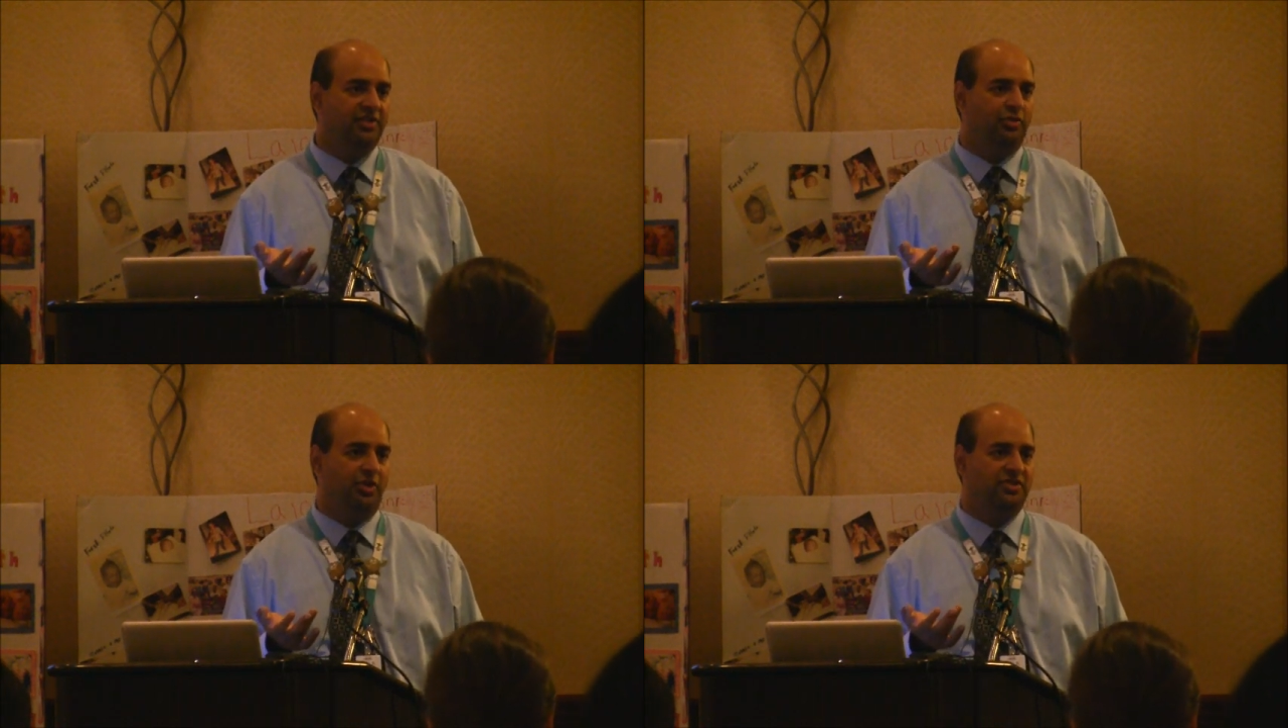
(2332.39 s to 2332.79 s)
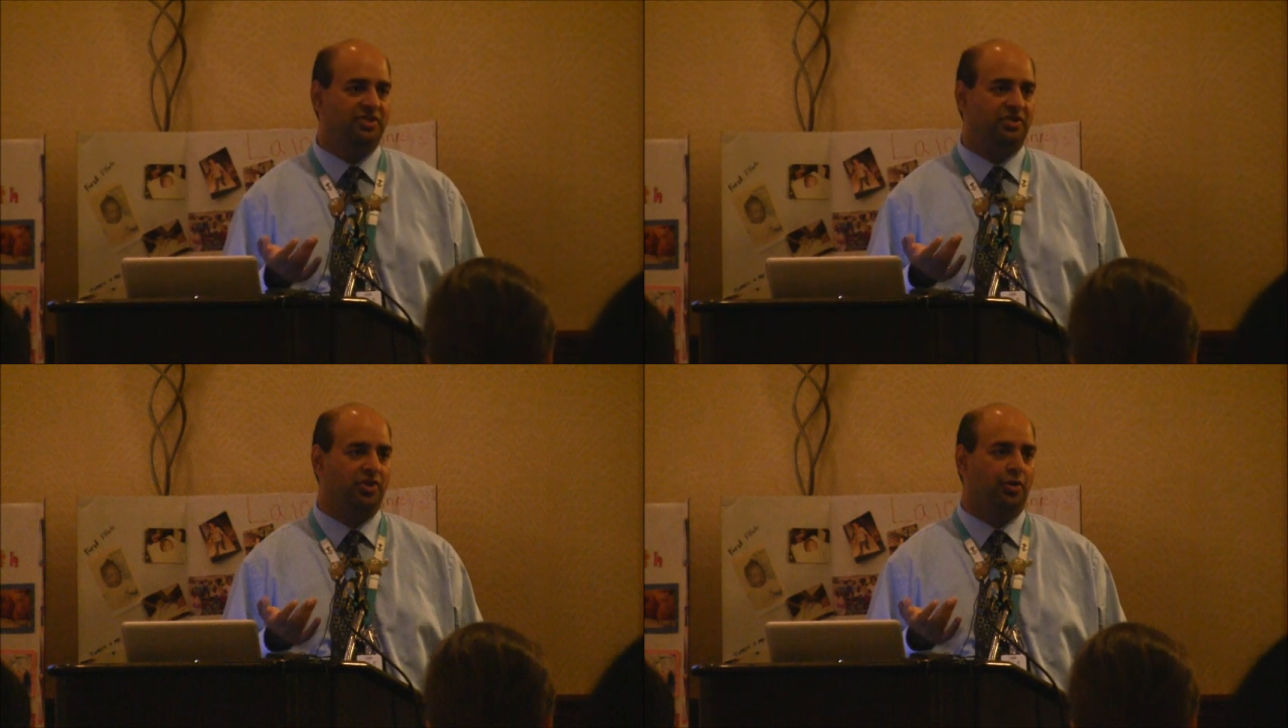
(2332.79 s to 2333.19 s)
towards
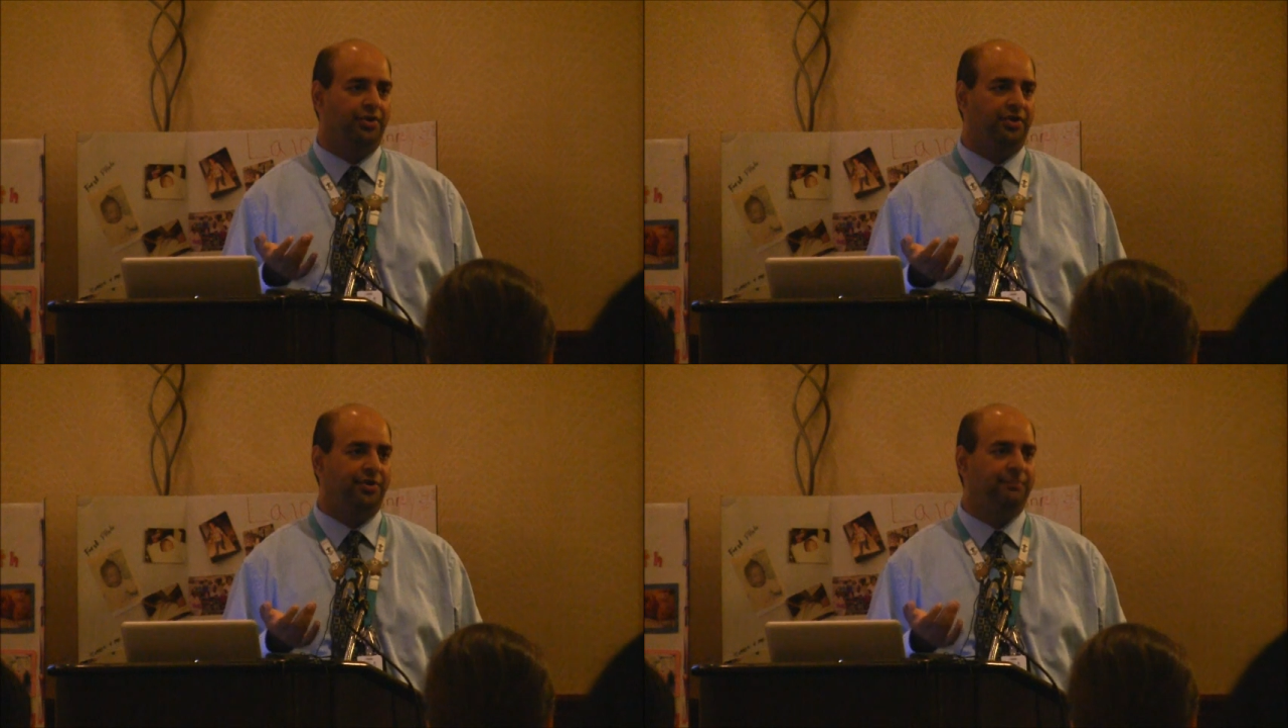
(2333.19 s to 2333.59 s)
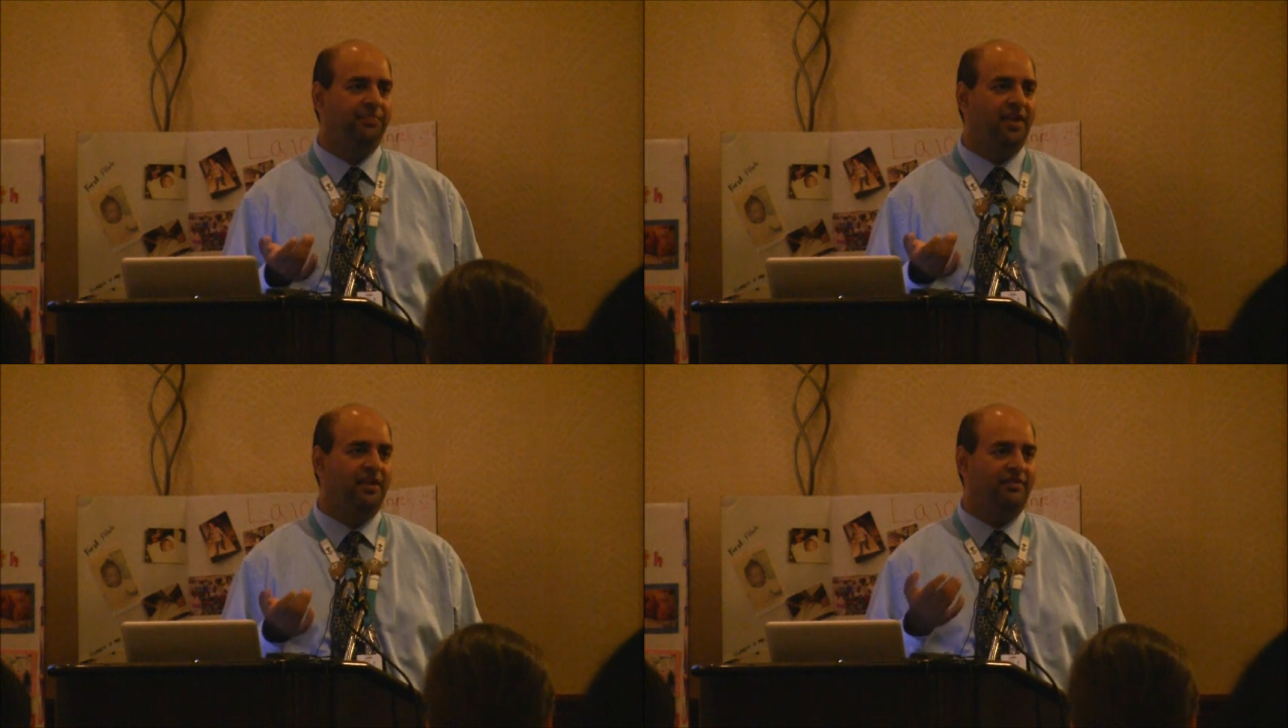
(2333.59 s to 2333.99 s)
the total
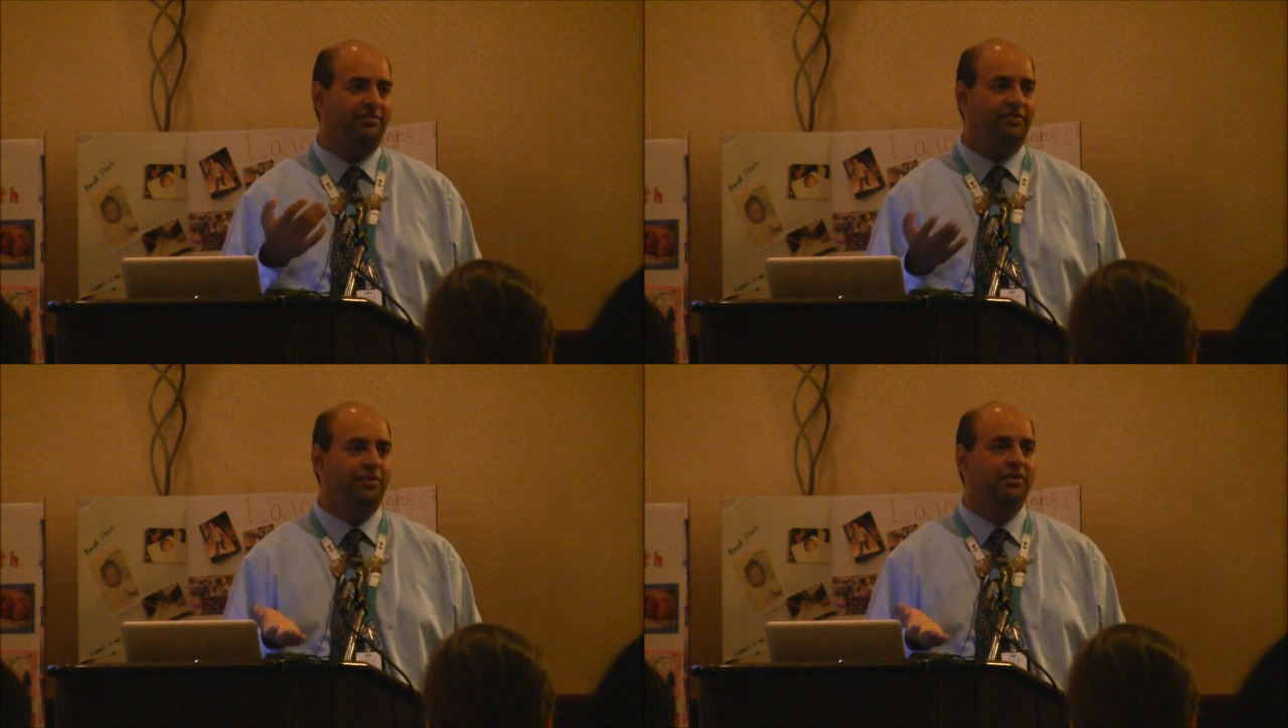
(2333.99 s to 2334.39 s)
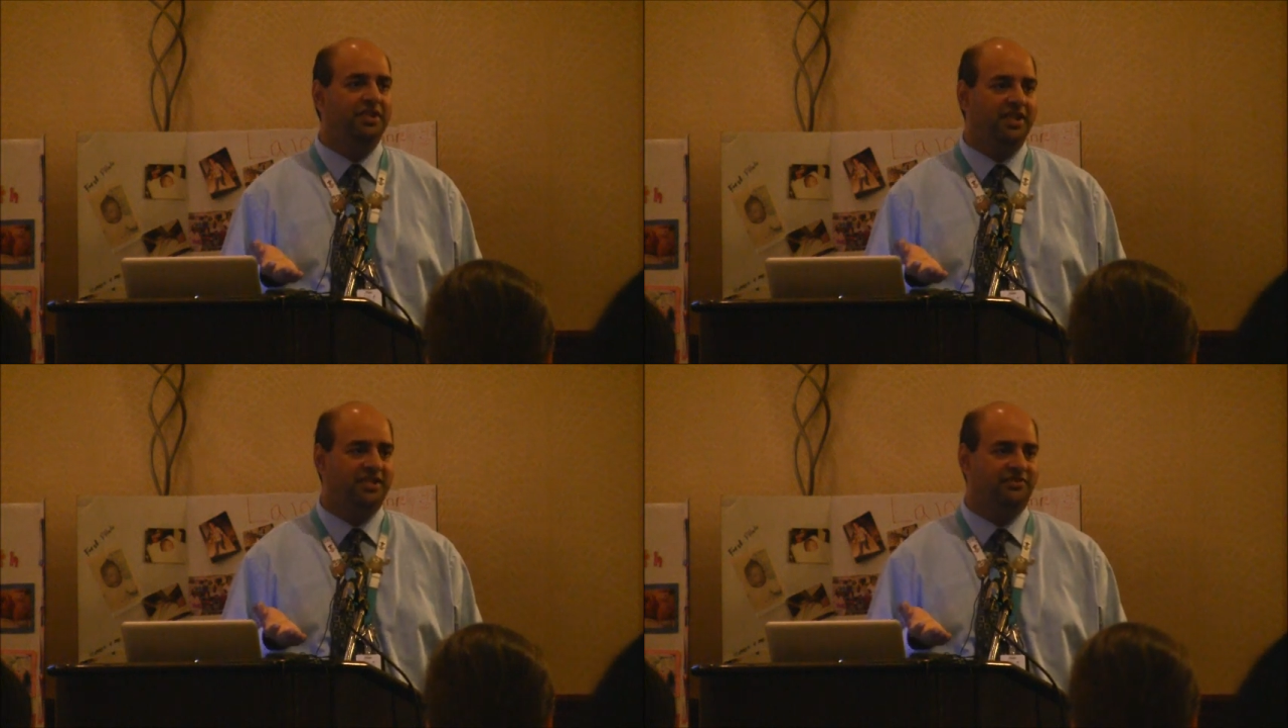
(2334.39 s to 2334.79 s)

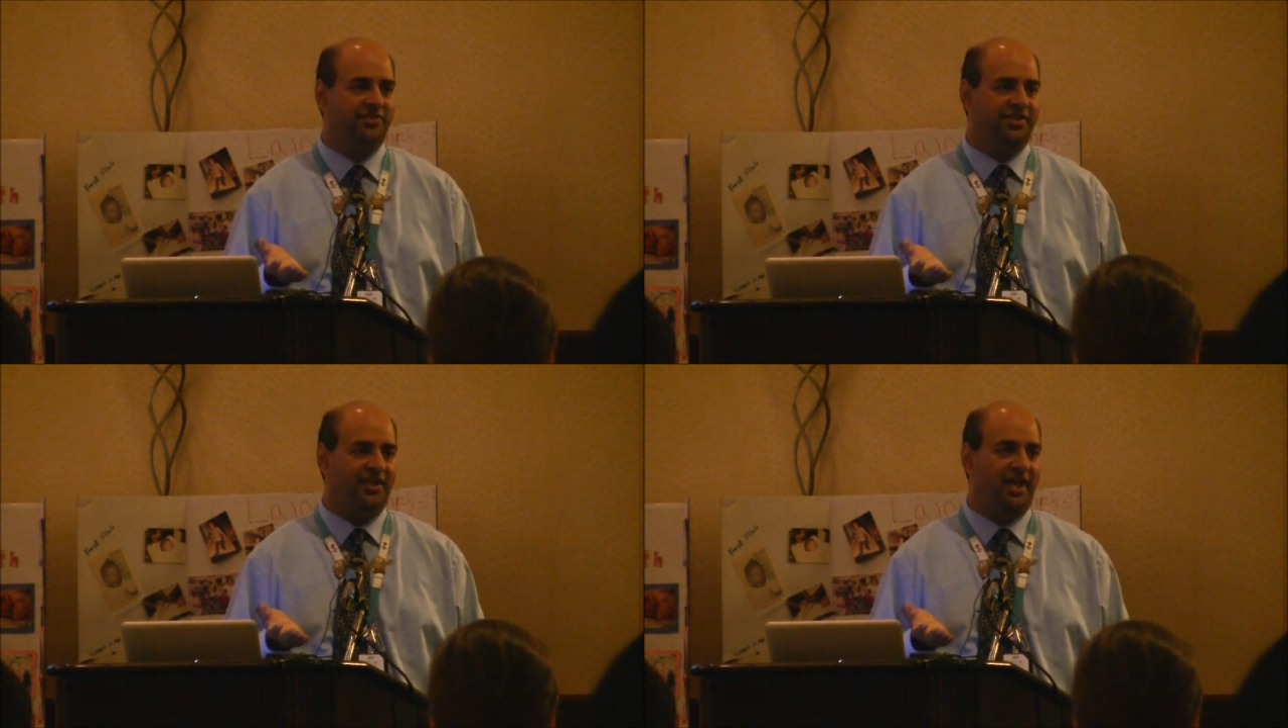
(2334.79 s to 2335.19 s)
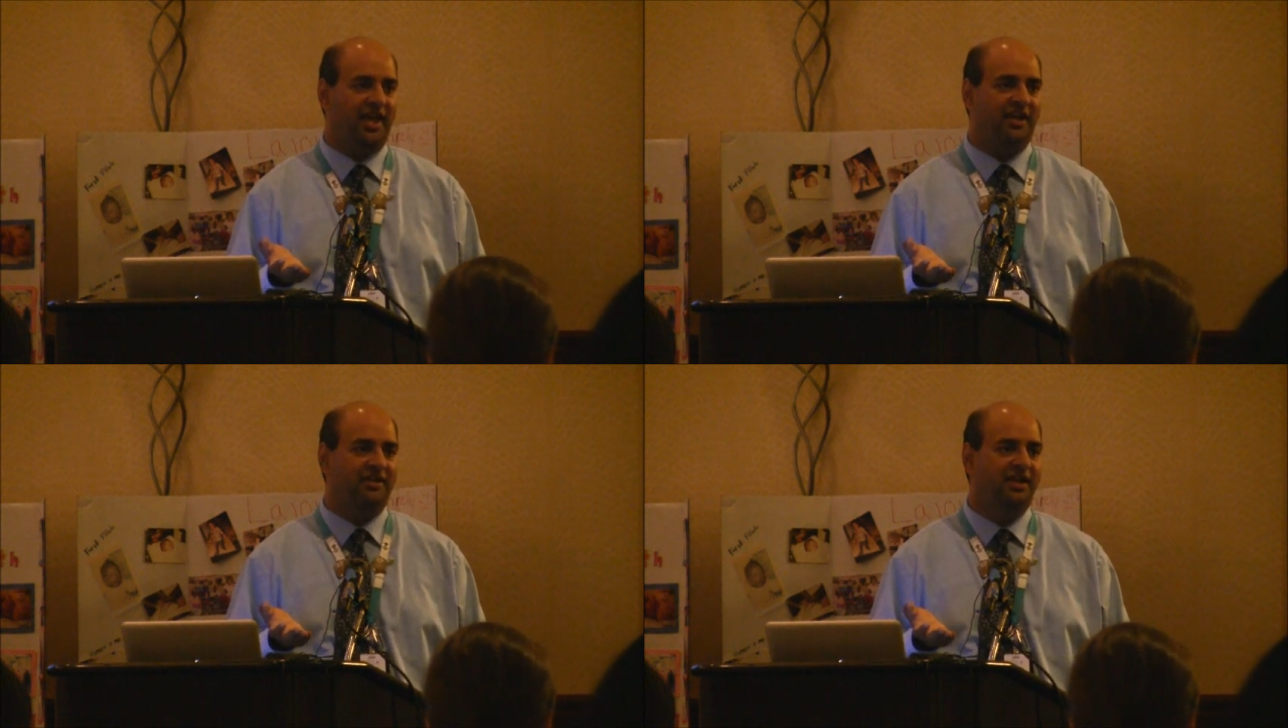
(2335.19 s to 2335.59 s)
fluid needs for the
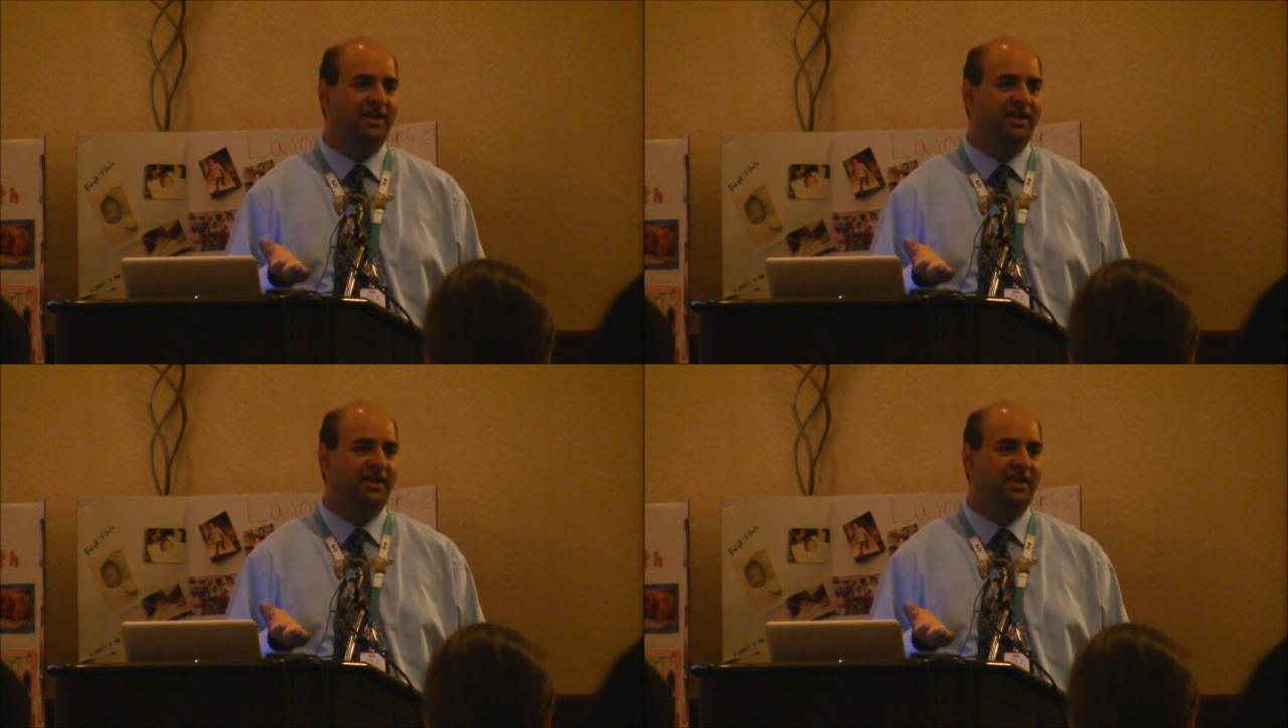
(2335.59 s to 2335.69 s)
day.